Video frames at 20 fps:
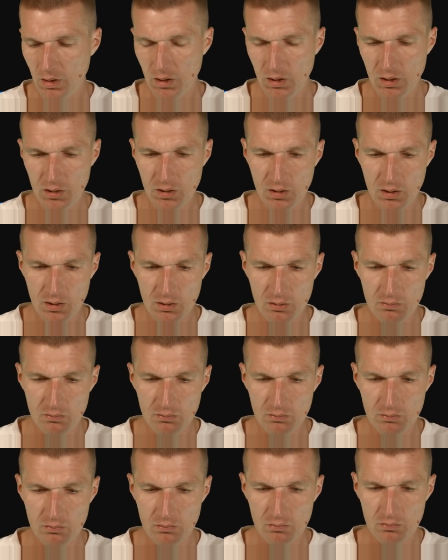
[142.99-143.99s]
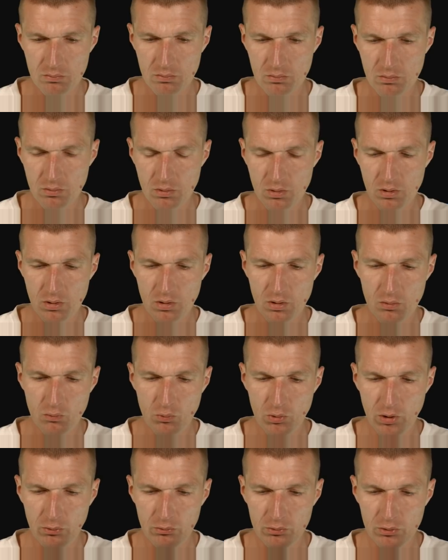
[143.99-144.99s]
And then
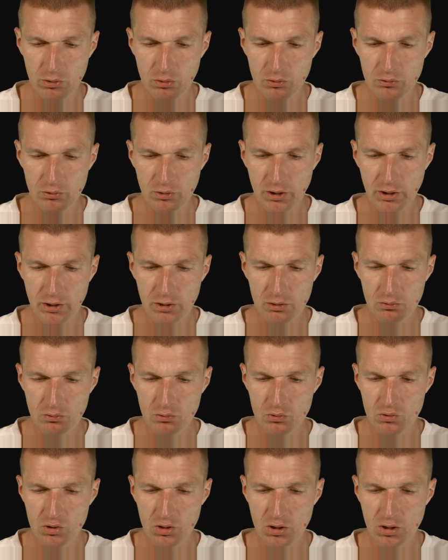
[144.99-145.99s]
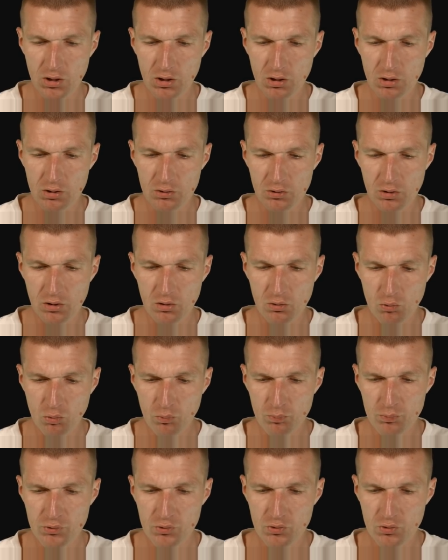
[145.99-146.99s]
what I would also like to see are the
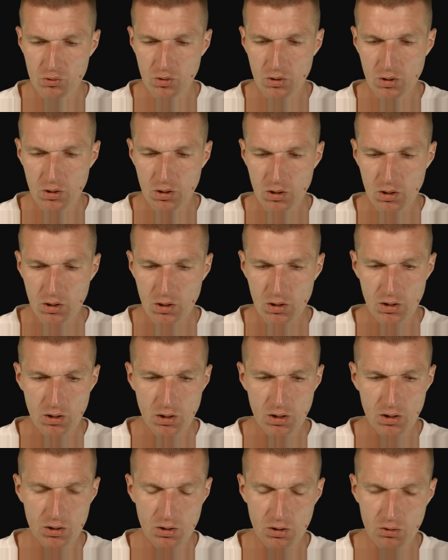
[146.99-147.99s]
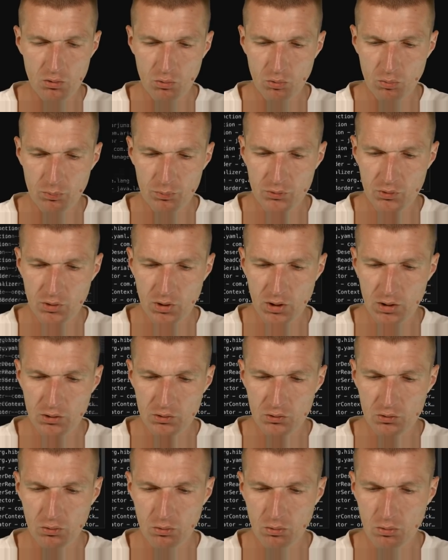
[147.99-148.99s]
groups, and the groups are
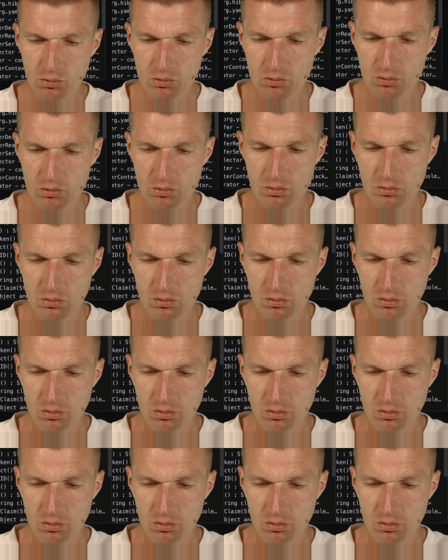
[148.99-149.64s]
stored